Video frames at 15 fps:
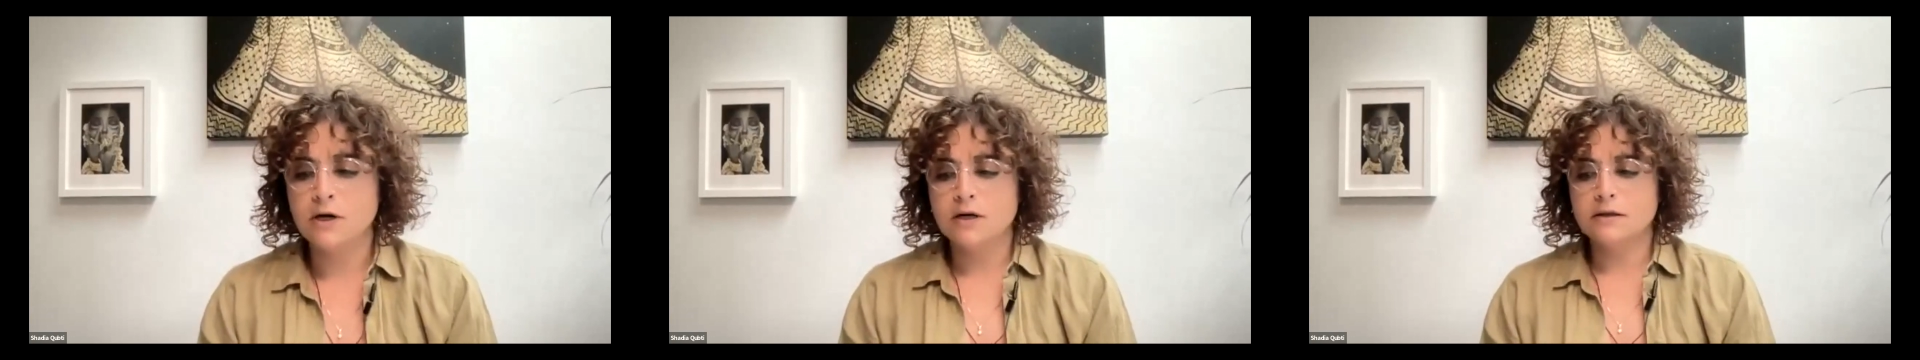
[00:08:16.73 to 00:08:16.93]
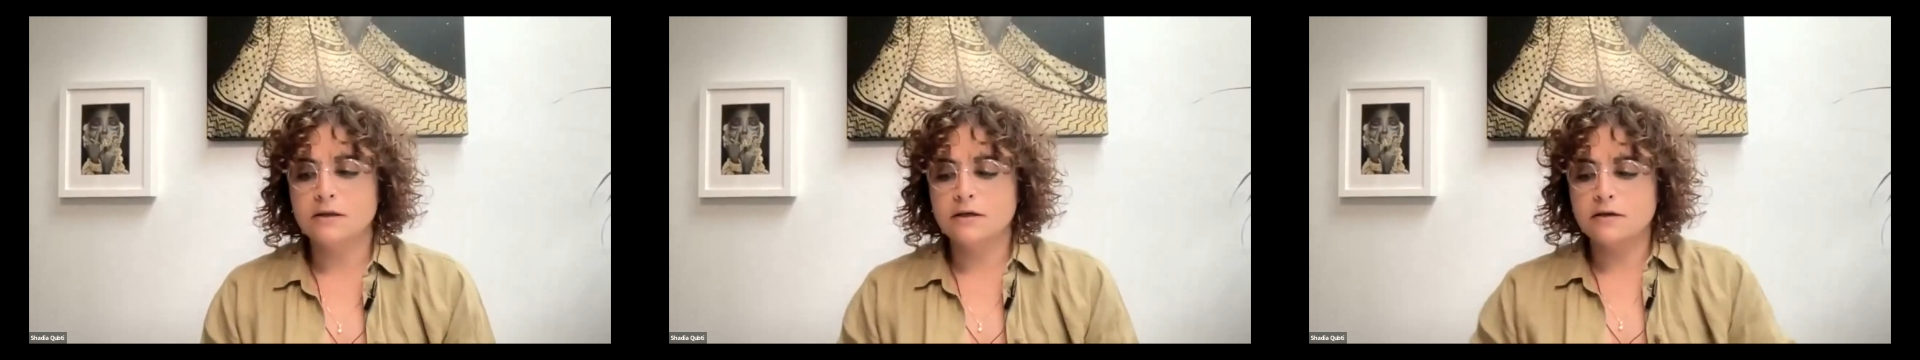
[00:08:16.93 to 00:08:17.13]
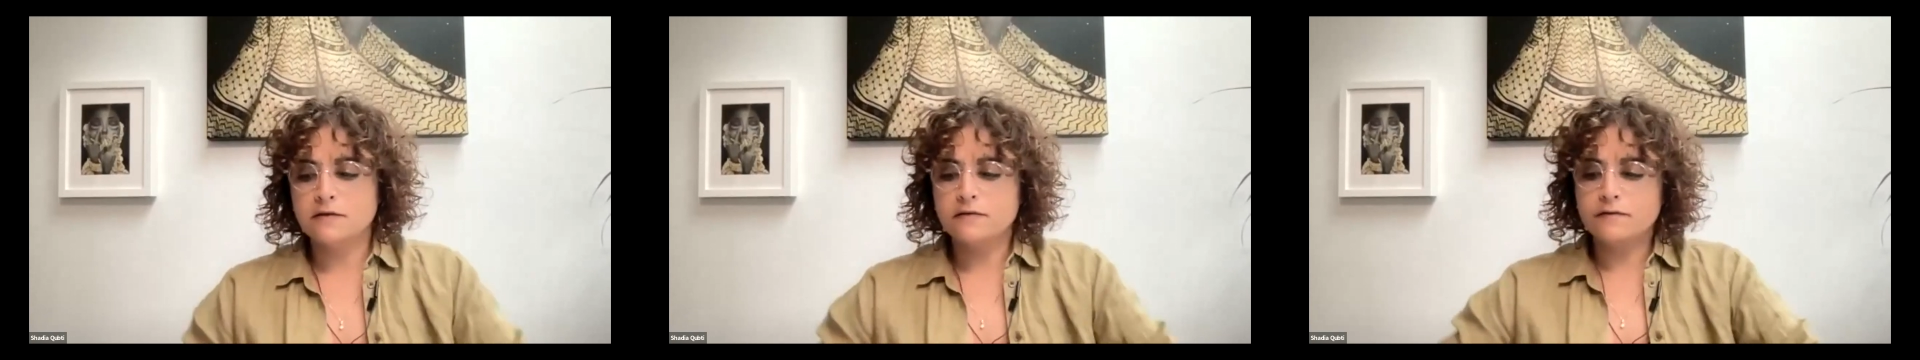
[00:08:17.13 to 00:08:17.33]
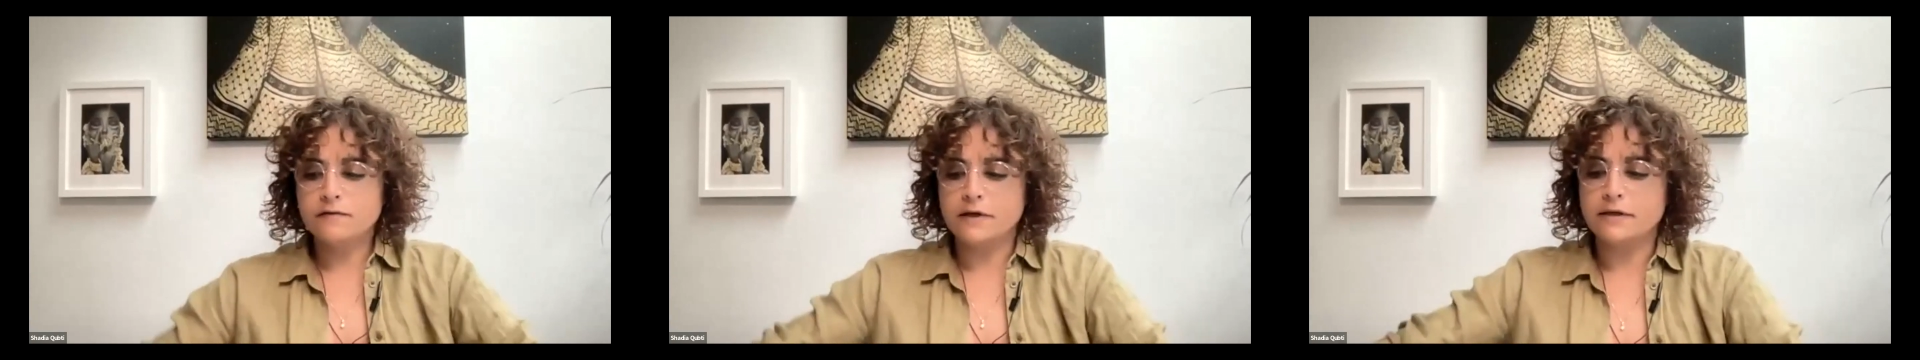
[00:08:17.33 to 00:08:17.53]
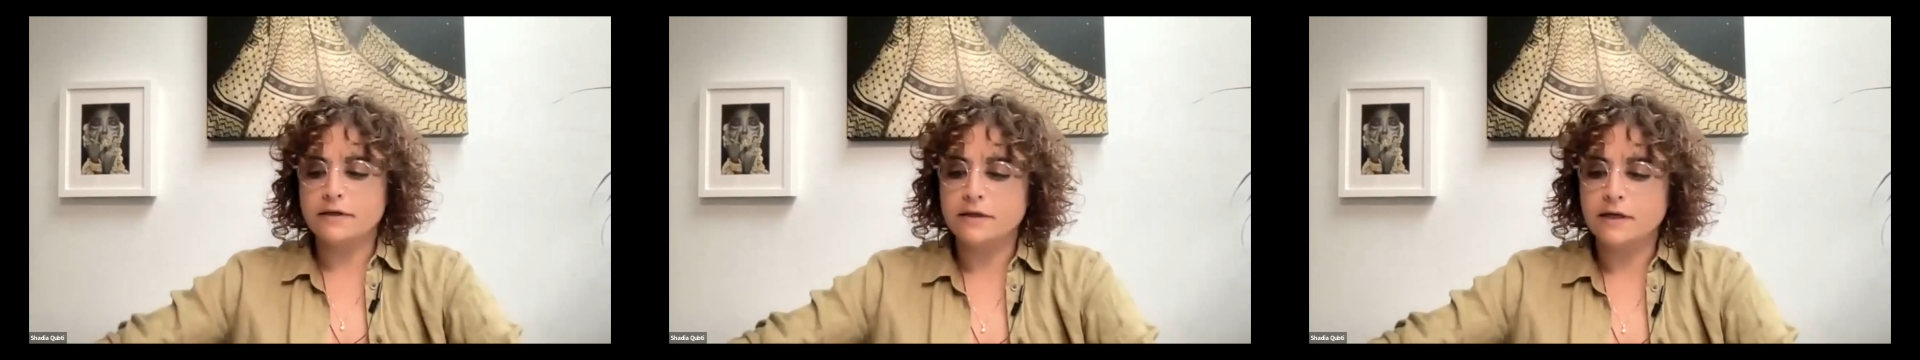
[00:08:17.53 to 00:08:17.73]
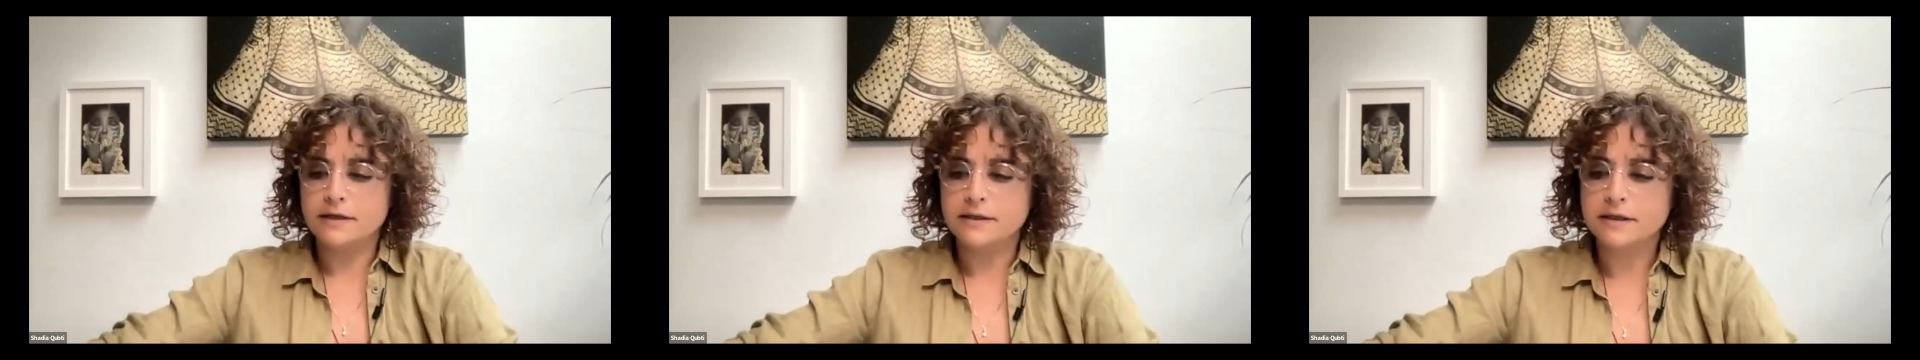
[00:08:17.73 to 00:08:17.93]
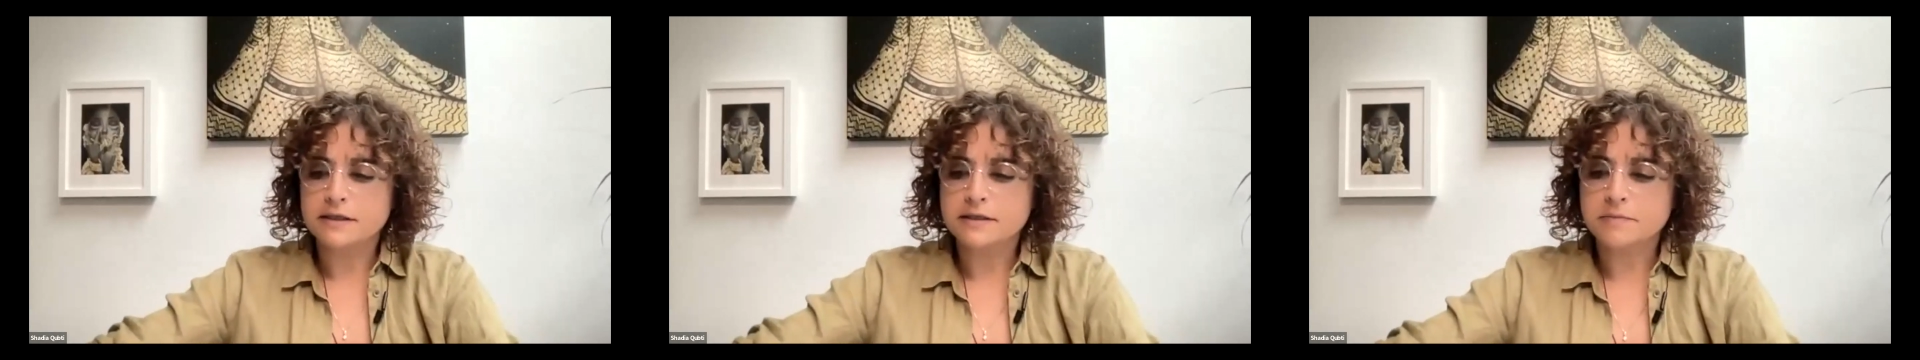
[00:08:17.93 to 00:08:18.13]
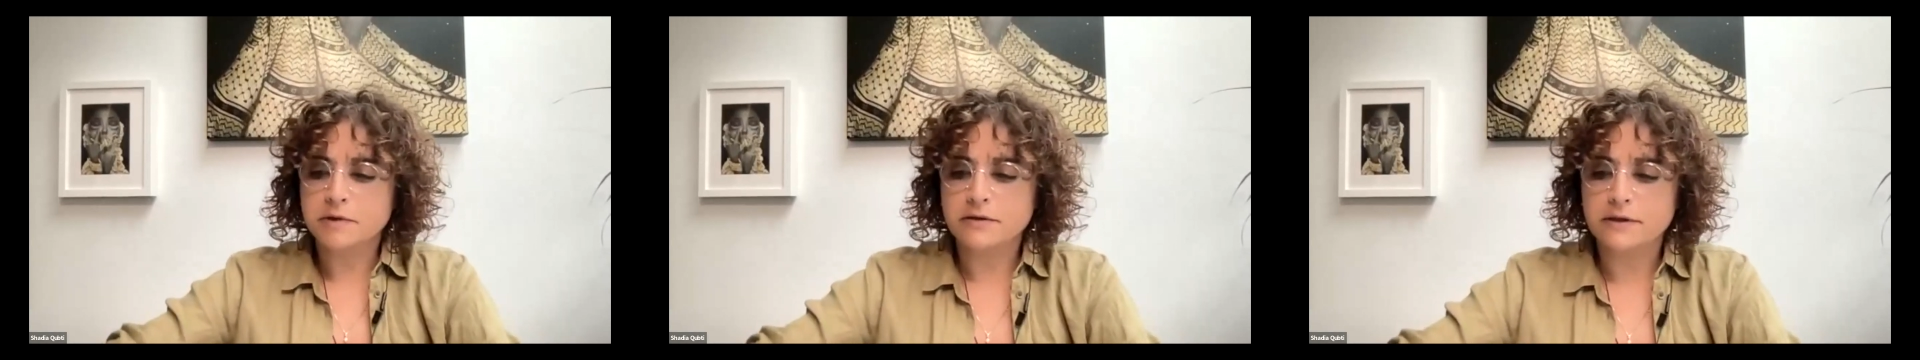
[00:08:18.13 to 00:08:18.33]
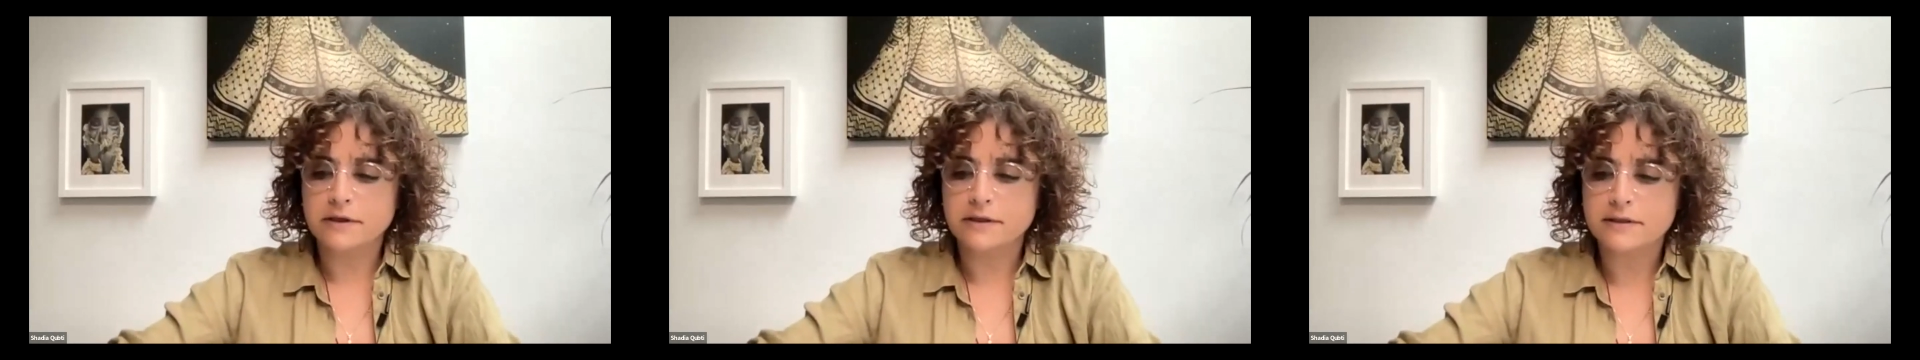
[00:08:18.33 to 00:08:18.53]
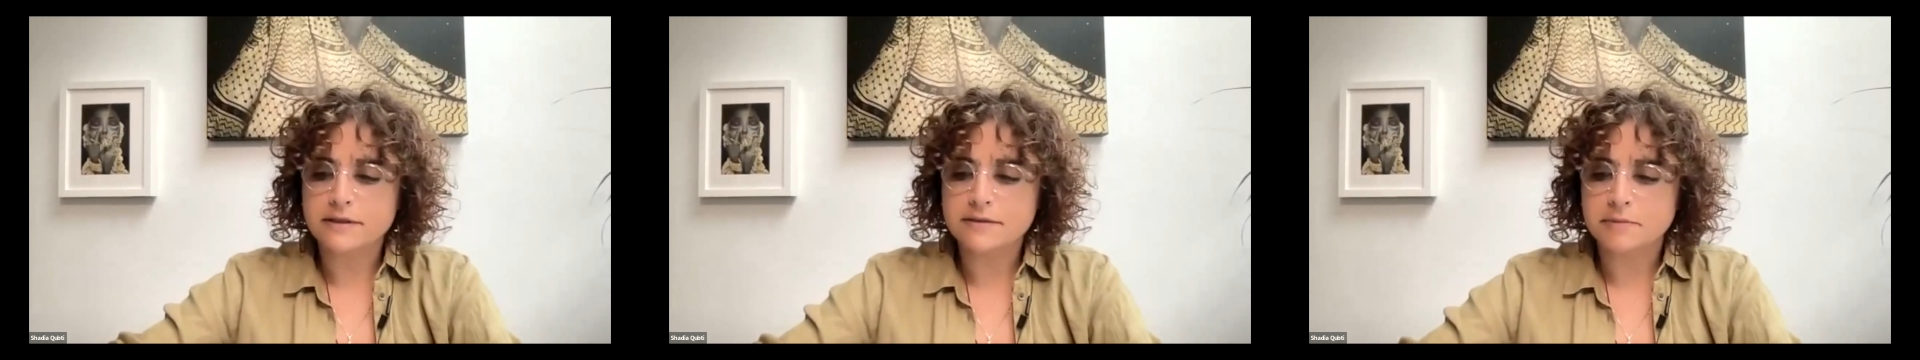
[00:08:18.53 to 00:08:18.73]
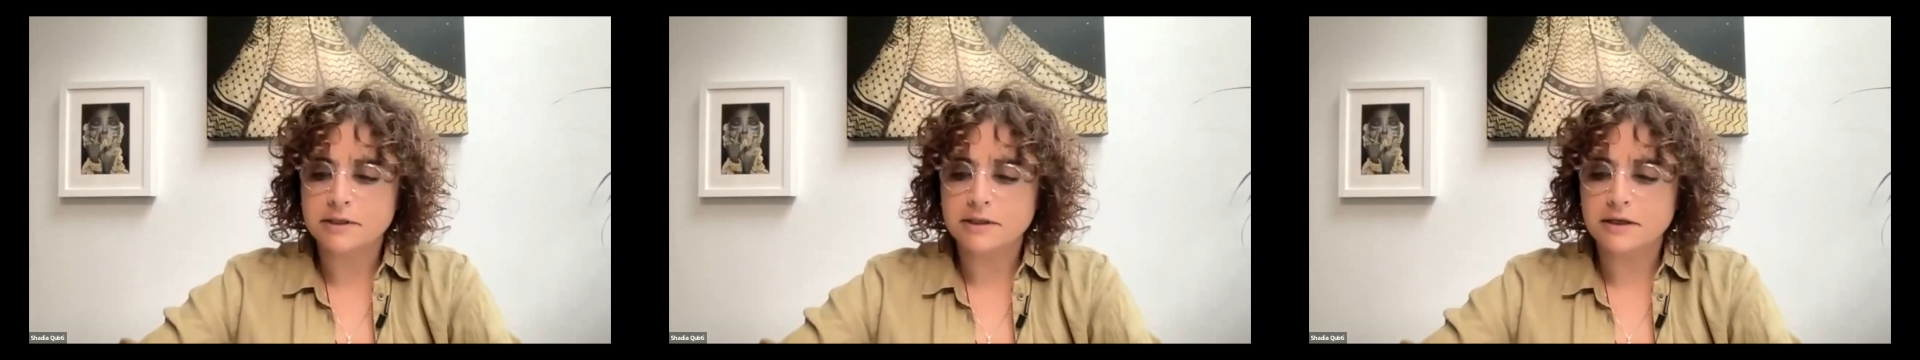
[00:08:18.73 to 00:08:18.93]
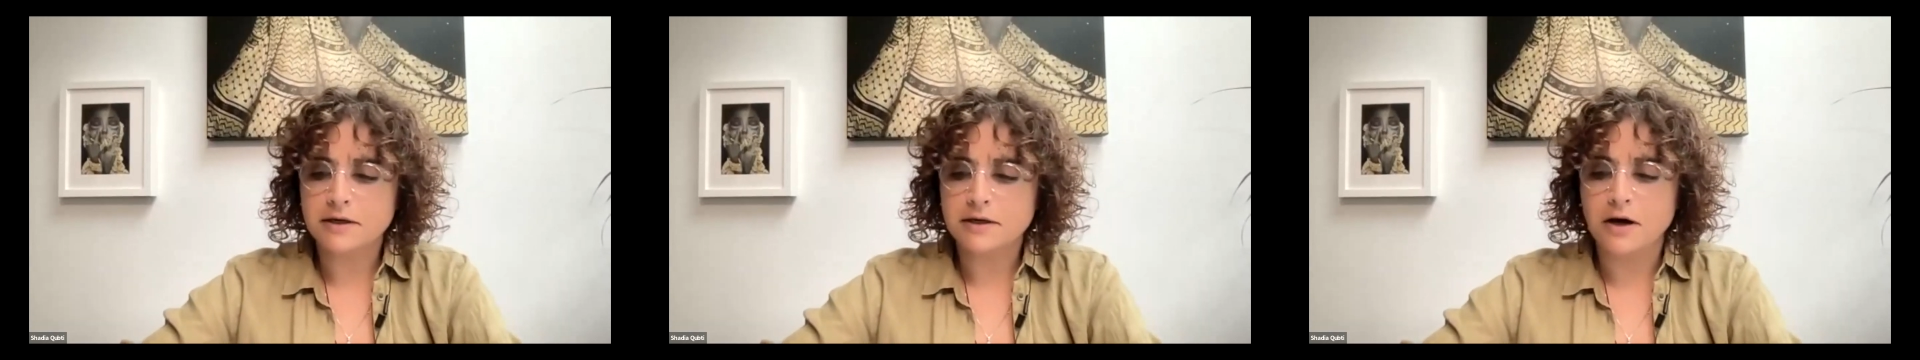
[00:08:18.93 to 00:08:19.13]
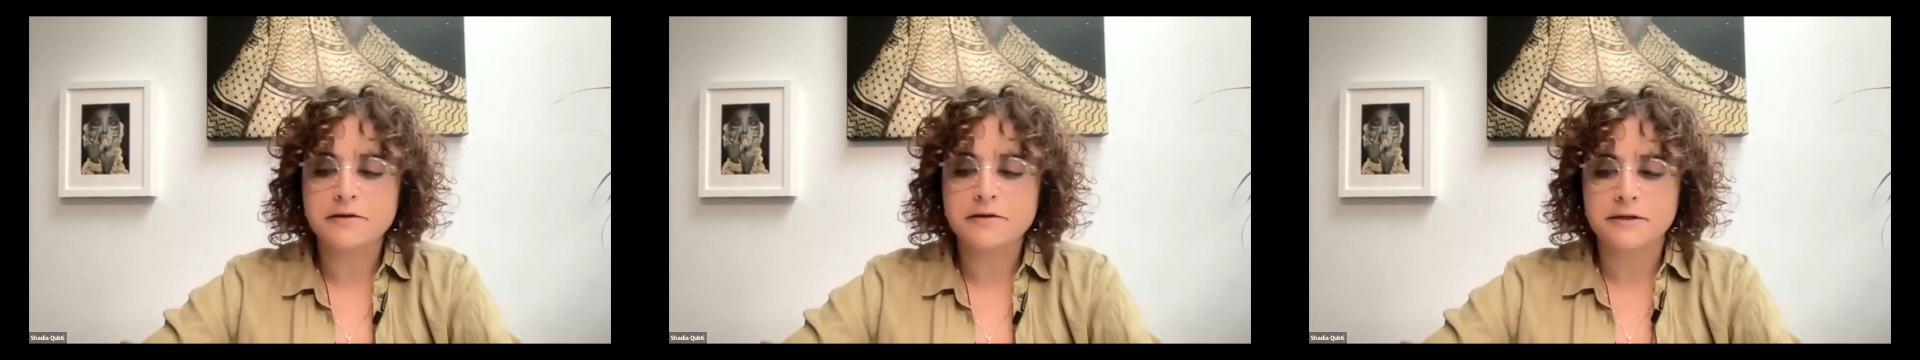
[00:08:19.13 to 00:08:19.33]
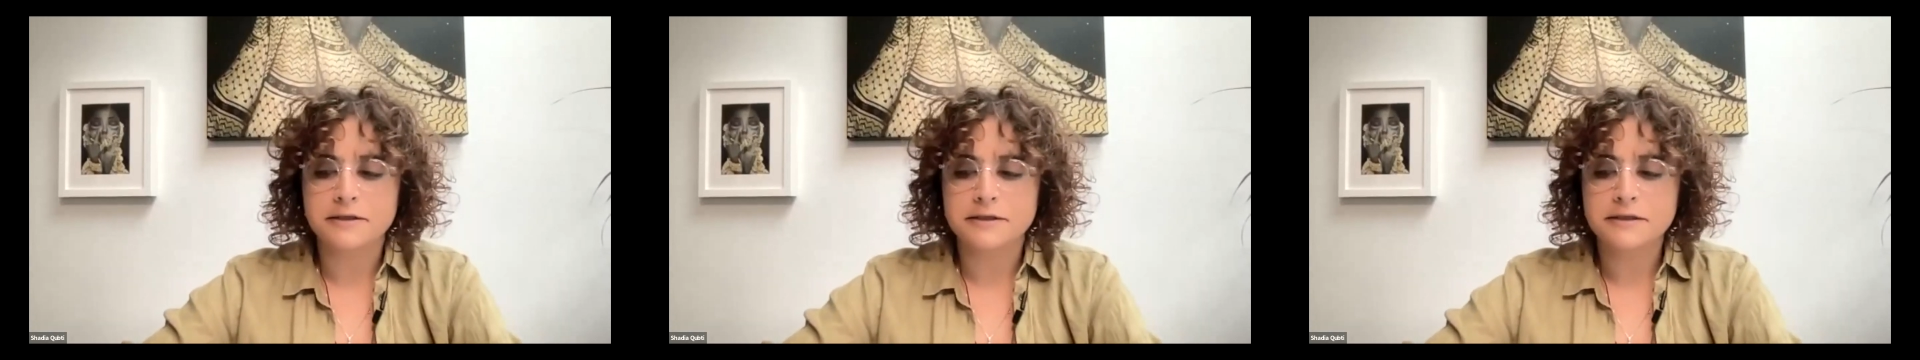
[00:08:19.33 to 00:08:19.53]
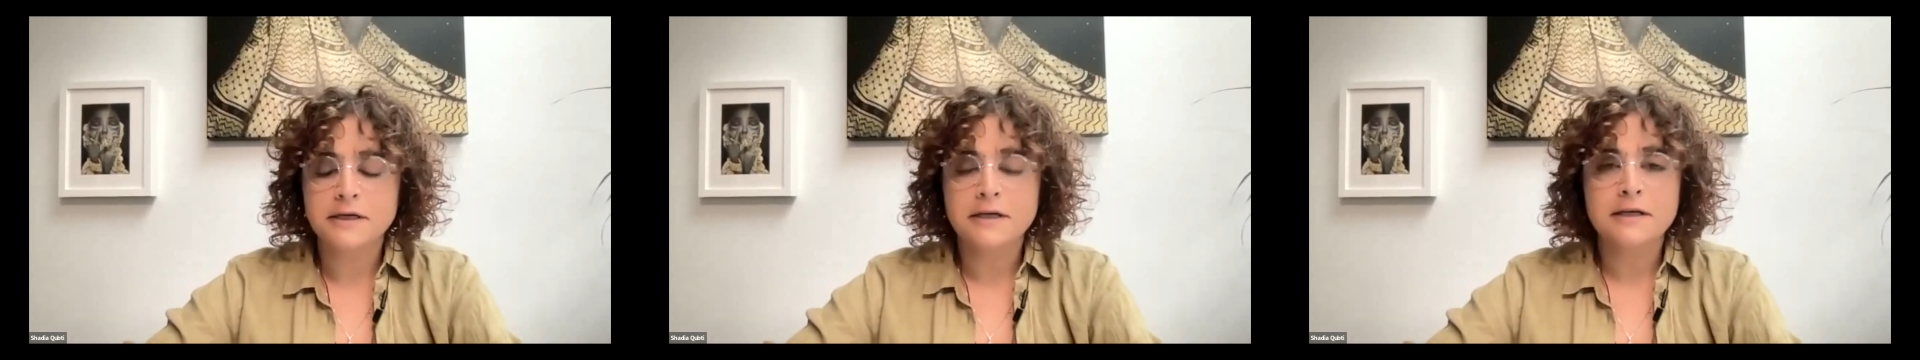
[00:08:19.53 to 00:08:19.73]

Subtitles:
live and experience being othered